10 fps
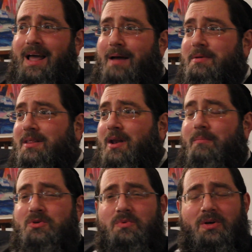I mean, the
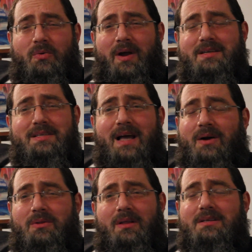numbers were crazy. I
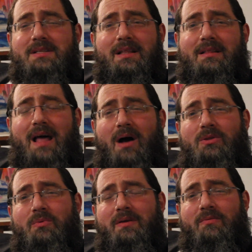couldn't understand how
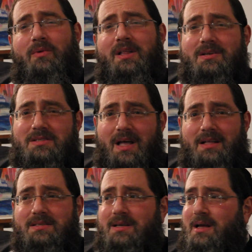to even read their
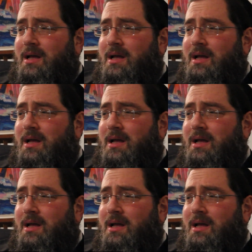stats.